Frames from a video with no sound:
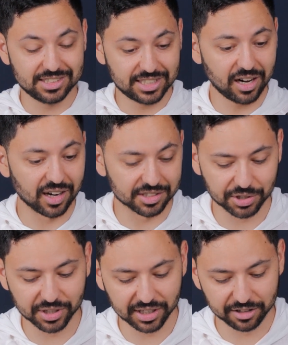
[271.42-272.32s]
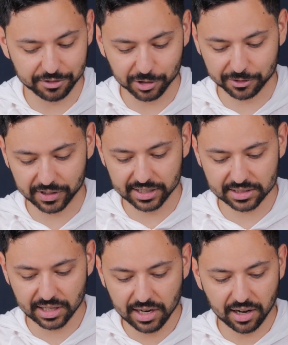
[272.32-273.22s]
Terra so you can get a feel for
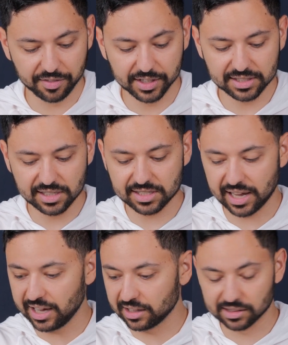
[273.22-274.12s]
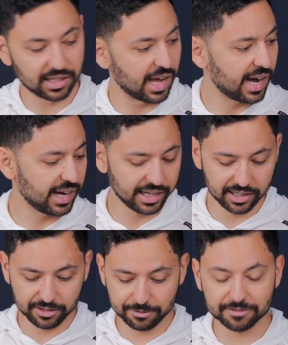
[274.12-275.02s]
this. This is a
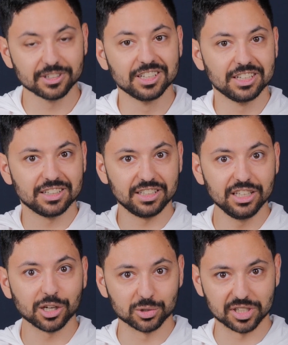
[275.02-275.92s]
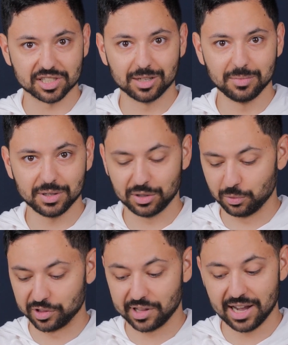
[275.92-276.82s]
live ecosystem
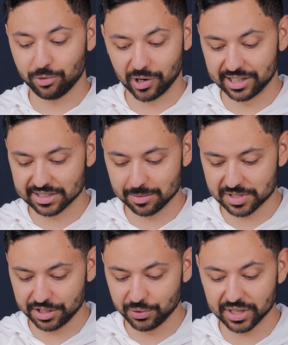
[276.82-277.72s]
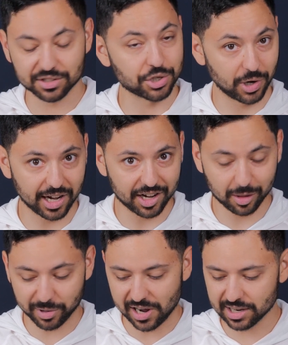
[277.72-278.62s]
with live organisms that you get straight out of
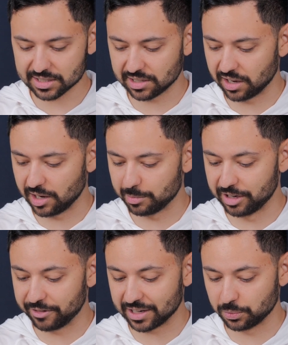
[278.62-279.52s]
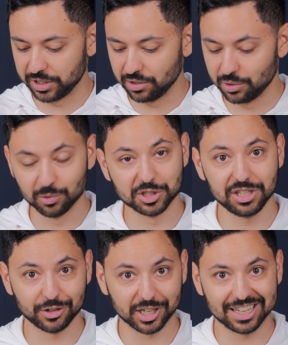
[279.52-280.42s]
the box. And in fact, when you
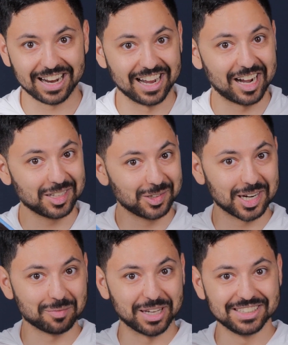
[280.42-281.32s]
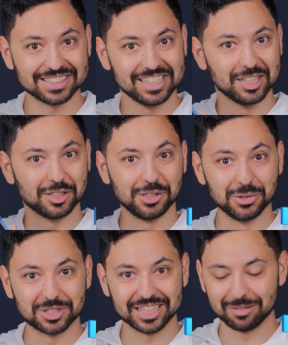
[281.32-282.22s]
receive your kit, I highly recommend
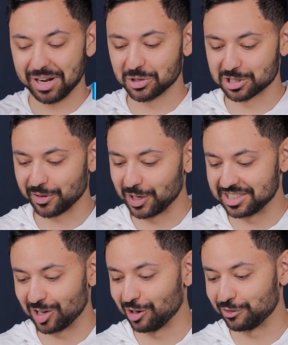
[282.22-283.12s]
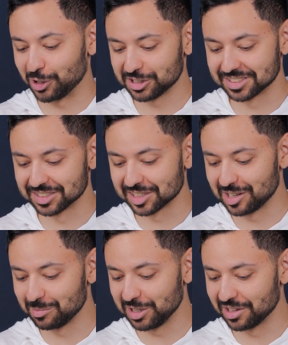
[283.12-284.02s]
using Microsafari Terra first. This is
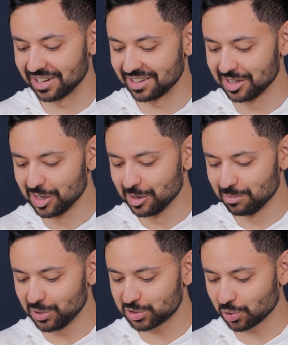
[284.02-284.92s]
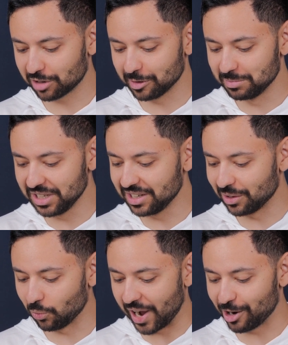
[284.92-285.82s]
going to be the most sort of
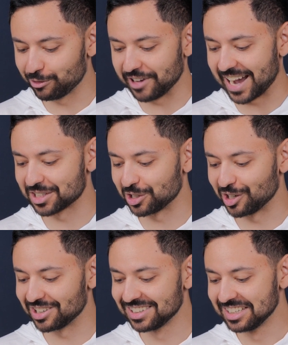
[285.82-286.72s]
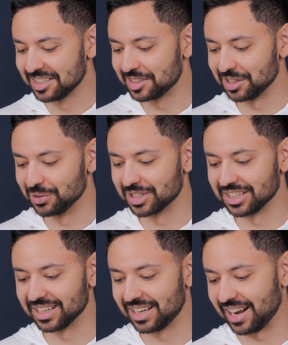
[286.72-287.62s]
immediate wow factor that you
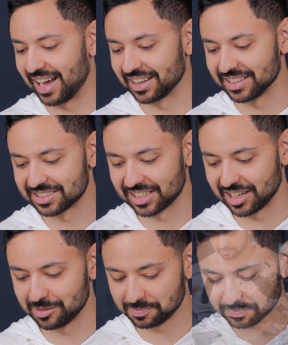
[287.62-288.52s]
can get out of this kit.